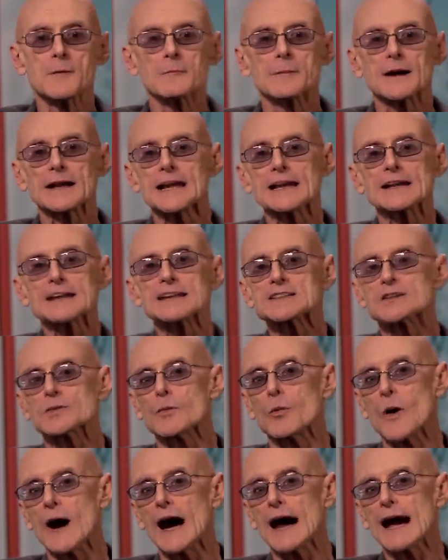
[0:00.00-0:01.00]
but in its
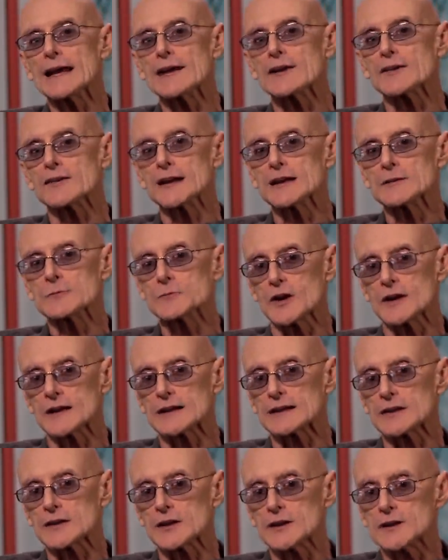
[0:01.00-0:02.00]
wider and more
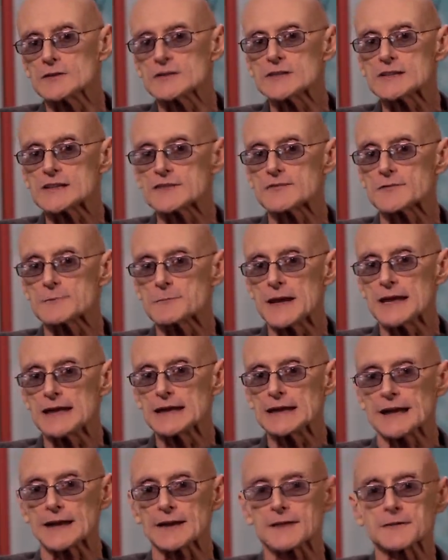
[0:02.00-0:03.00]
inclusive
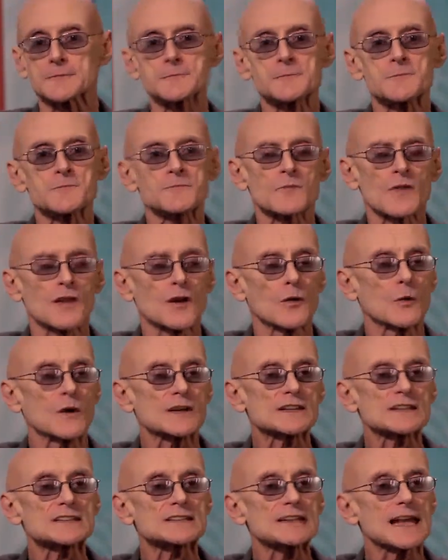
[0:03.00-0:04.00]
meaning,
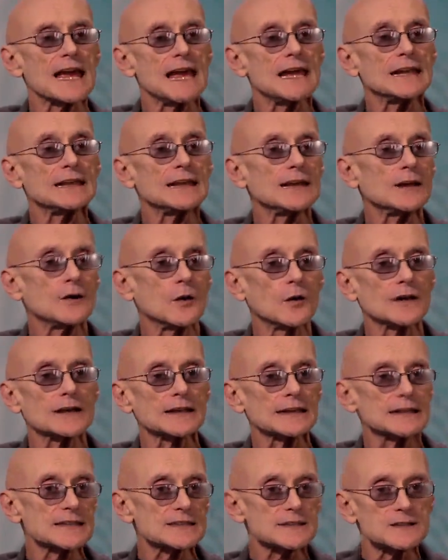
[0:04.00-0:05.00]
which is any
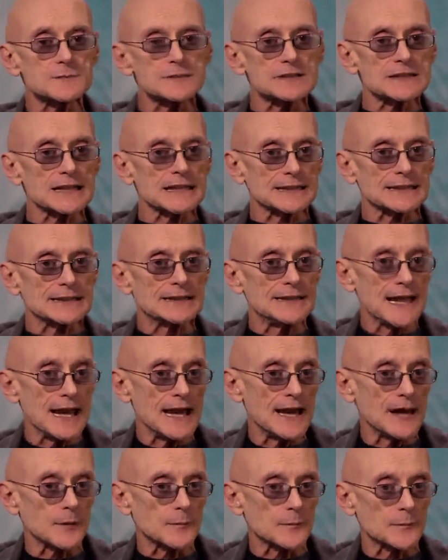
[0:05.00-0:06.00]
organism's
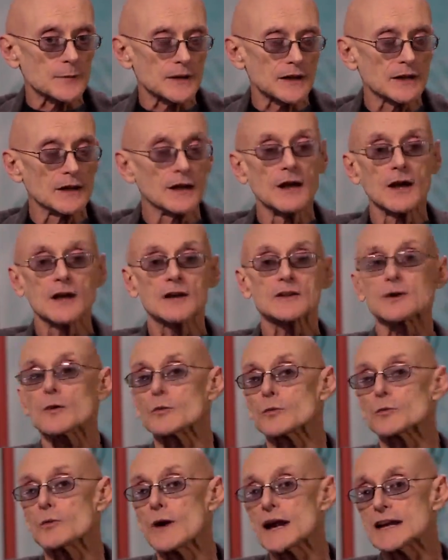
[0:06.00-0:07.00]
attempt to
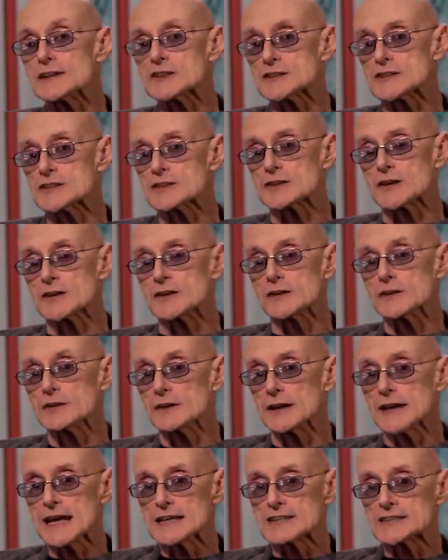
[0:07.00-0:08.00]
register
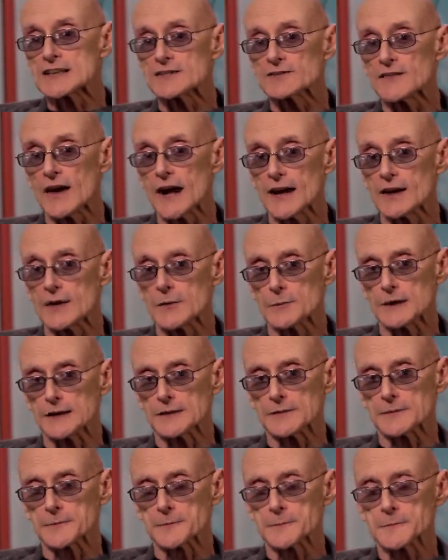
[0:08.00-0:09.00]
its environment.
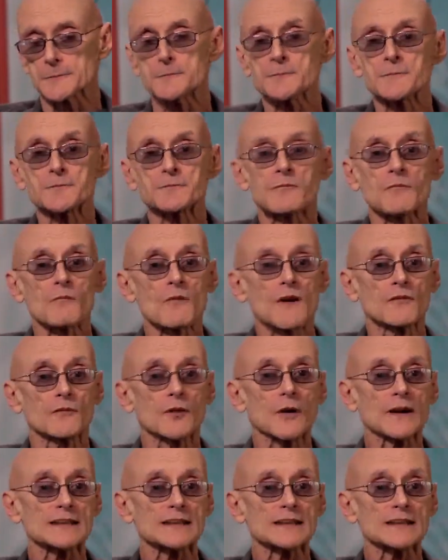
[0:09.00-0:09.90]
For